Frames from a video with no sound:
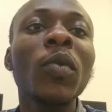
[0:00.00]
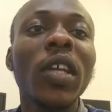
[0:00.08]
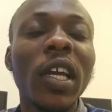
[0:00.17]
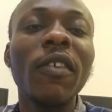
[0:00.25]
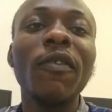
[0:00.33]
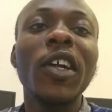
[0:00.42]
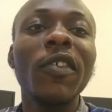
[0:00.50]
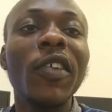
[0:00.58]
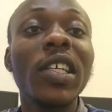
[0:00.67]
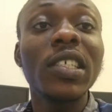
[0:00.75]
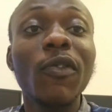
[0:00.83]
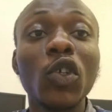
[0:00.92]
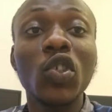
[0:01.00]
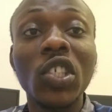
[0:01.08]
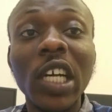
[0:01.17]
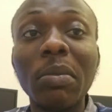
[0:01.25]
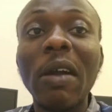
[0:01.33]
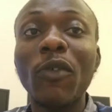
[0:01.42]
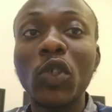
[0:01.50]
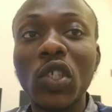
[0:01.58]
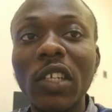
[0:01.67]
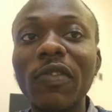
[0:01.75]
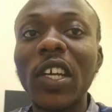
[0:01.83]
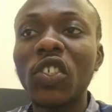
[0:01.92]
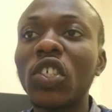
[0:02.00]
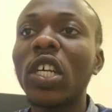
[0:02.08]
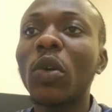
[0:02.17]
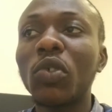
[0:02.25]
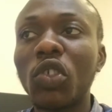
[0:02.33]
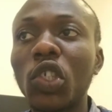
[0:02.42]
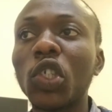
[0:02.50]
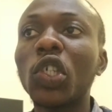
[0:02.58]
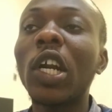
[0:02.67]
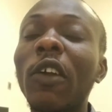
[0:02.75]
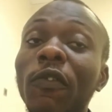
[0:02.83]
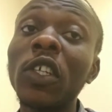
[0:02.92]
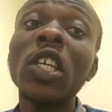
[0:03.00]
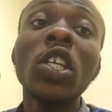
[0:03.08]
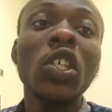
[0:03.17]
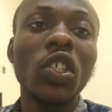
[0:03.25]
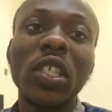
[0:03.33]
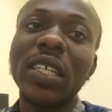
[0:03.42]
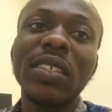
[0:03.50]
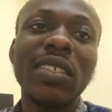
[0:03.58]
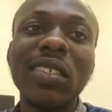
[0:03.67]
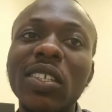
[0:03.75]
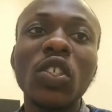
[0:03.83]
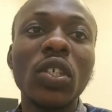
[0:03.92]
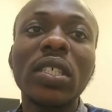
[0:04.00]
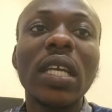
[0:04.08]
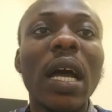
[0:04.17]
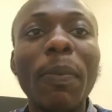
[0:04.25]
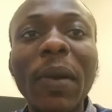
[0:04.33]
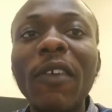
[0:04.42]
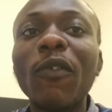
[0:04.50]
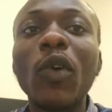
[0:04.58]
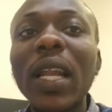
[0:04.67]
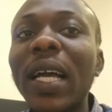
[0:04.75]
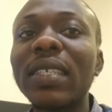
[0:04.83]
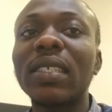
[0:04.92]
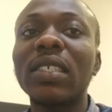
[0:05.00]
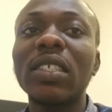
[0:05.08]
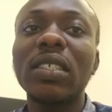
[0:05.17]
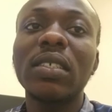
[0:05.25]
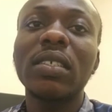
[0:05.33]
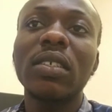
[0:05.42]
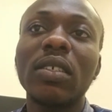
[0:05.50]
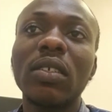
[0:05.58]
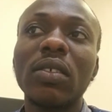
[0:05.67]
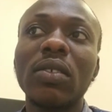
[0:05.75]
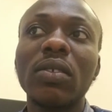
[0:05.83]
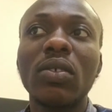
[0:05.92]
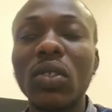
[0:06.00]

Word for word: yeah, very very easy for you to jack. Want to live in Nigeria with radiography, you can easily just apply for license to